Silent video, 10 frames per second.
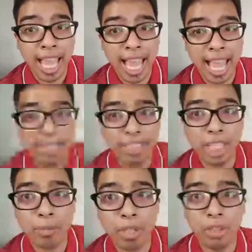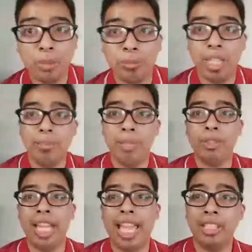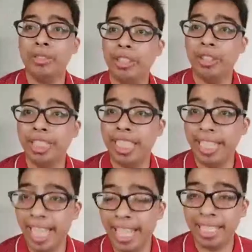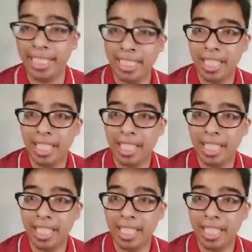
had some audio problems, so I had to record it again